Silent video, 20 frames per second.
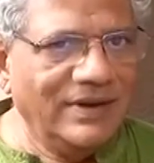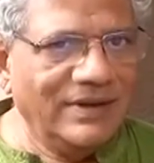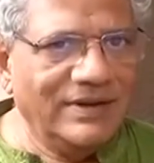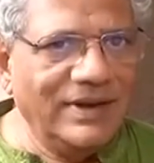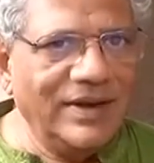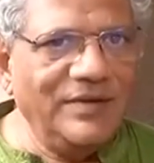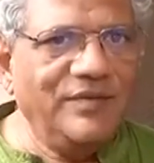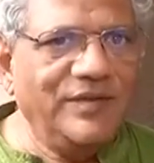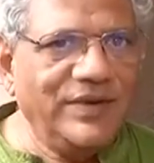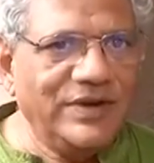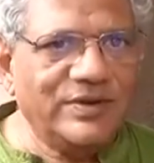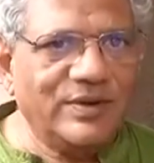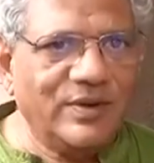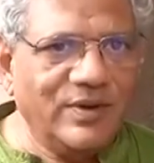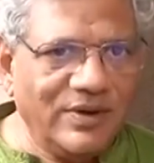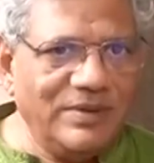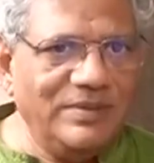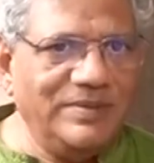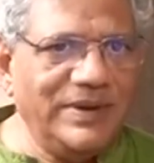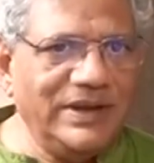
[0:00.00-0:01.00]
then we should
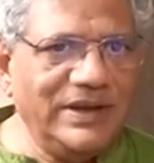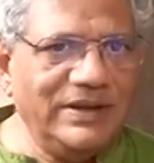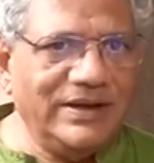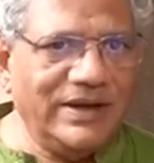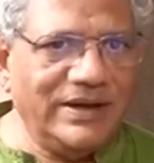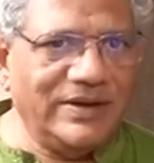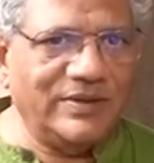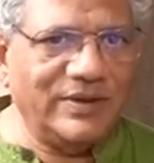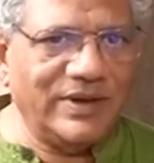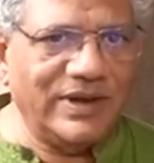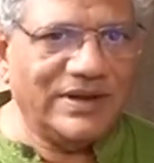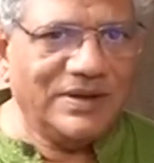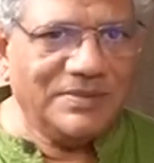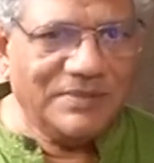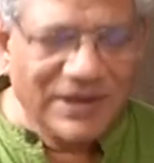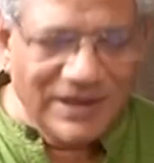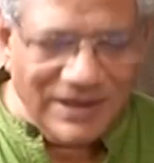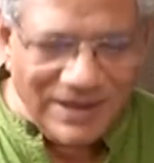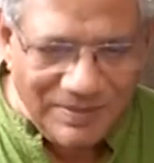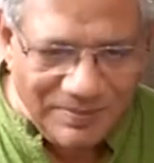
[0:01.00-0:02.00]
all be there together,
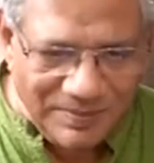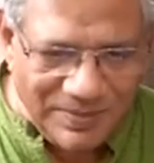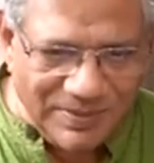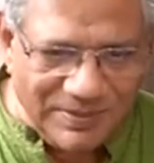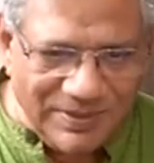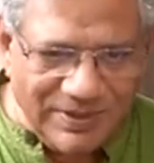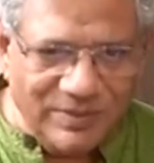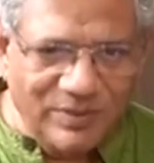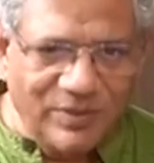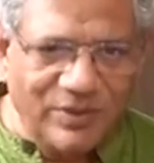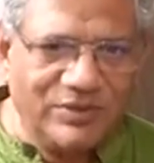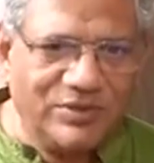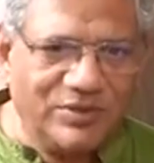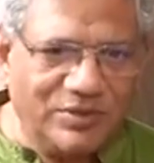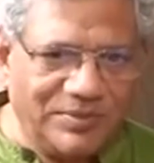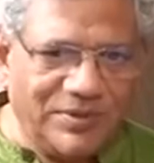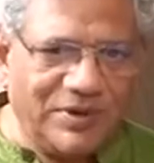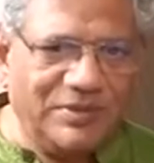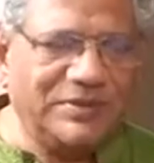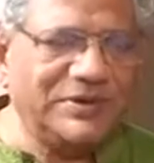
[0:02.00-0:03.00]
but implement what
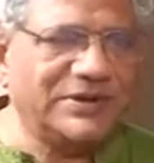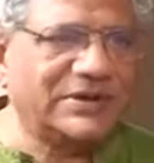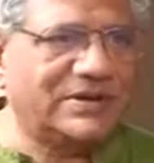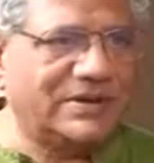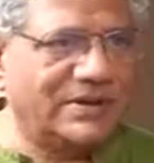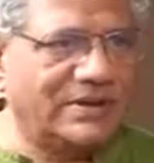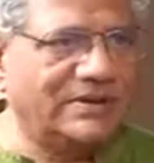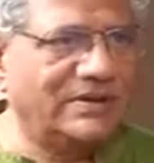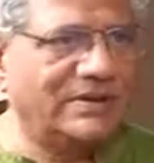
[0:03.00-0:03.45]
you promised.